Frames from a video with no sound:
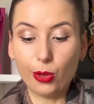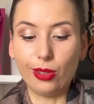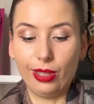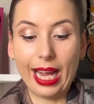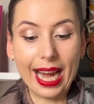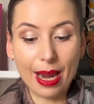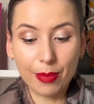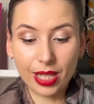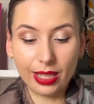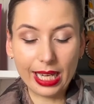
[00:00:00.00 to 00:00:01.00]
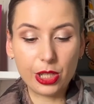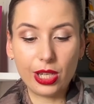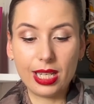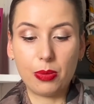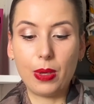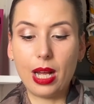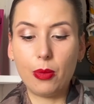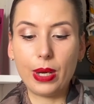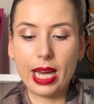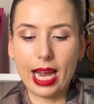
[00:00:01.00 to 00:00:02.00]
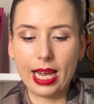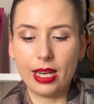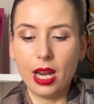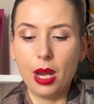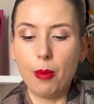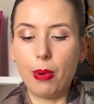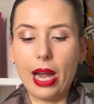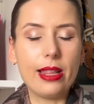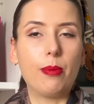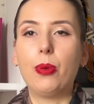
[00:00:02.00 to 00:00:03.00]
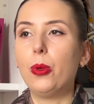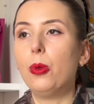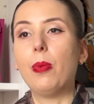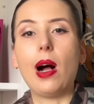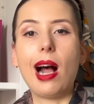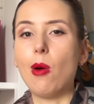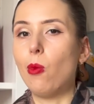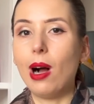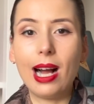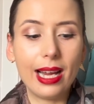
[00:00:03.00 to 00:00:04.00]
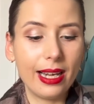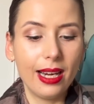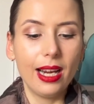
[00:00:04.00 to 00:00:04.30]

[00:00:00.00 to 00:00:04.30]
Glam collection as well. We had By the Pool part 1,